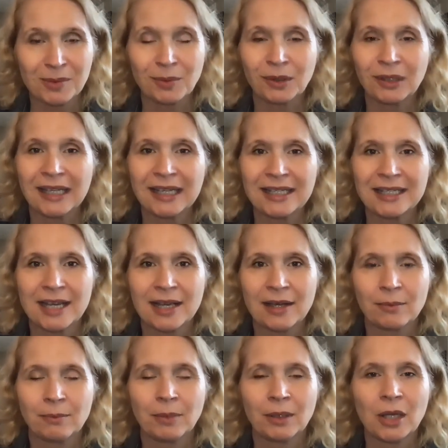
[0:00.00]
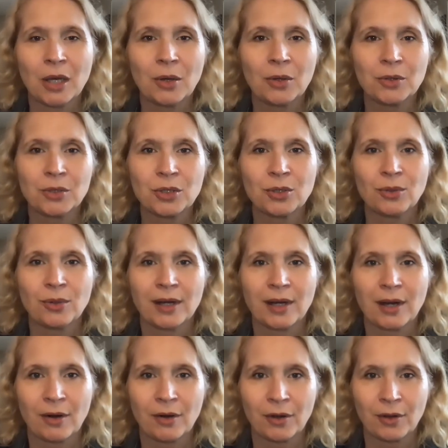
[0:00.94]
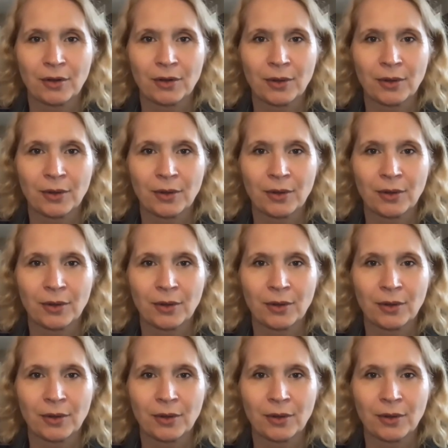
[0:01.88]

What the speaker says: We'll link down below to an article